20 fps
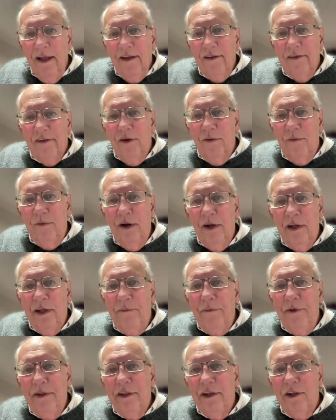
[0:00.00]
So
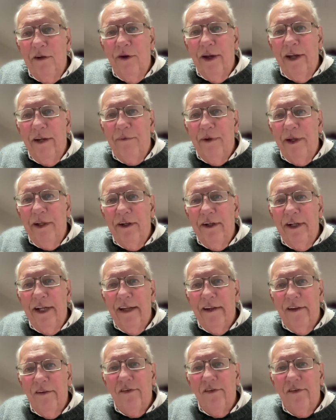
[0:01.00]
working with the grid, we could get